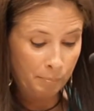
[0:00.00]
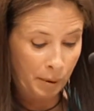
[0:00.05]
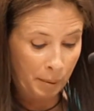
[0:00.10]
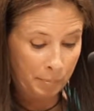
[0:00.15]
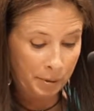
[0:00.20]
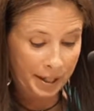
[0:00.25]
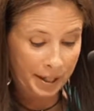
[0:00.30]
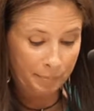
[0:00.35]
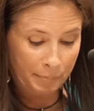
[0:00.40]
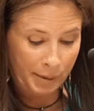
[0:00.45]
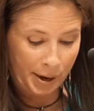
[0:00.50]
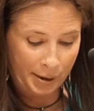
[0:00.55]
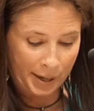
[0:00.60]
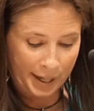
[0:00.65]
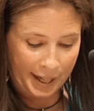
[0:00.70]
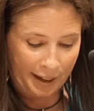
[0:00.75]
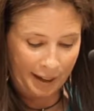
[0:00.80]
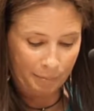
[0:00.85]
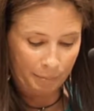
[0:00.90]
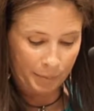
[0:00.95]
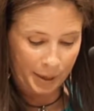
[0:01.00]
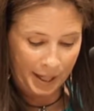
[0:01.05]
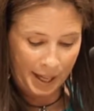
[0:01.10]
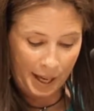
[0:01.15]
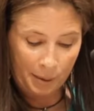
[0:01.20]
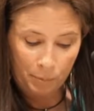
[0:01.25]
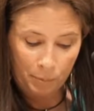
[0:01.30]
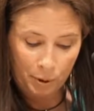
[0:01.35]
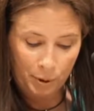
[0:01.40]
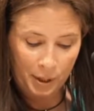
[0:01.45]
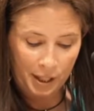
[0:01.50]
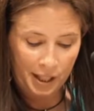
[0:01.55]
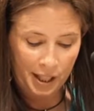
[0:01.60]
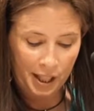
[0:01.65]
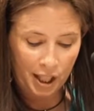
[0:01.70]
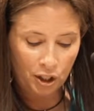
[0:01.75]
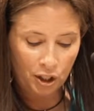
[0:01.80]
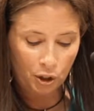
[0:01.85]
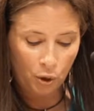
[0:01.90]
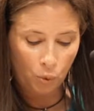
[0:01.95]
Bubby Mary gave me and Beauty
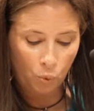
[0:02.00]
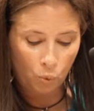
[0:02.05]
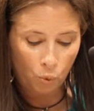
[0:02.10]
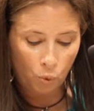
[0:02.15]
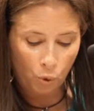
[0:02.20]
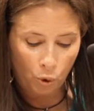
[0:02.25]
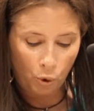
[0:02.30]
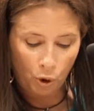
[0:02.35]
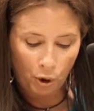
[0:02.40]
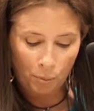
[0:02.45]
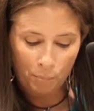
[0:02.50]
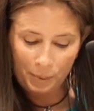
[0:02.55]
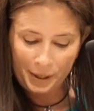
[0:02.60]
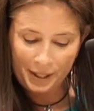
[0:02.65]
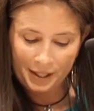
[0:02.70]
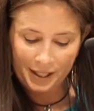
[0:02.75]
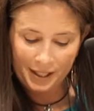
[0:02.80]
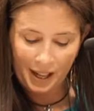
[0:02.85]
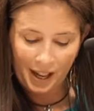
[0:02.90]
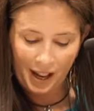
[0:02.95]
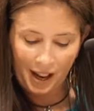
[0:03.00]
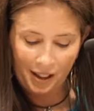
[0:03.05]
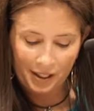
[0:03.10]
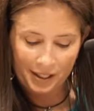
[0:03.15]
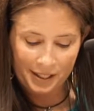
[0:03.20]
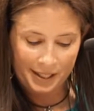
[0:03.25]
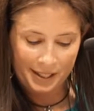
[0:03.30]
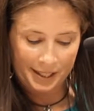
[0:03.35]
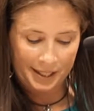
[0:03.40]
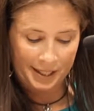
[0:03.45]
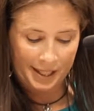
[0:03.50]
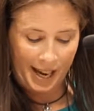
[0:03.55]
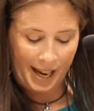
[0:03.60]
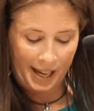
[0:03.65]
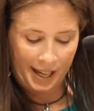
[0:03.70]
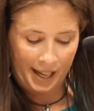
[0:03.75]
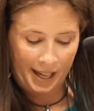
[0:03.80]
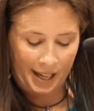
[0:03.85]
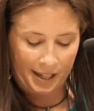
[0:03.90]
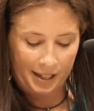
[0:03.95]
each a warm piece of challah to
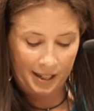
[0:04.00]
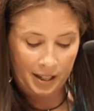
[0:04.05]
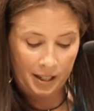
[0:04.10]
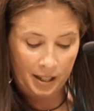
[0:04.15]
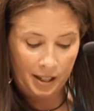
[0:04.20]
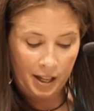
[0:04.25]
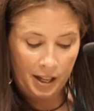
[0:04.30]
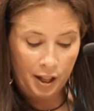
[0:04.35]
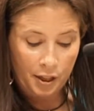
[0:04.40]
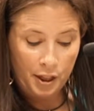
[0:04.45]
snack on.